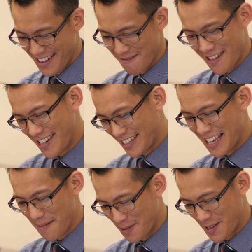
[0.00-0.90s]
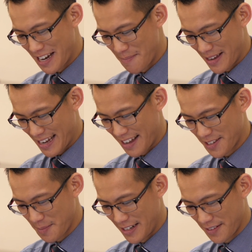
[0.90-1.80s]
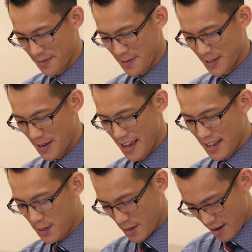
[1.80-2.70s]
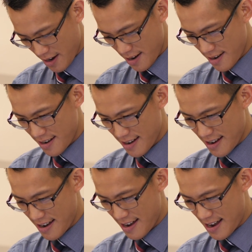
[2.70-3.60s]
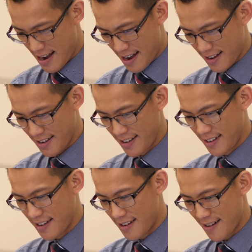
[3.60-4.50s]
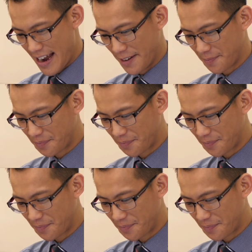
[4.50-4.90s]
which example should I pick out? So many different ones. So, all right.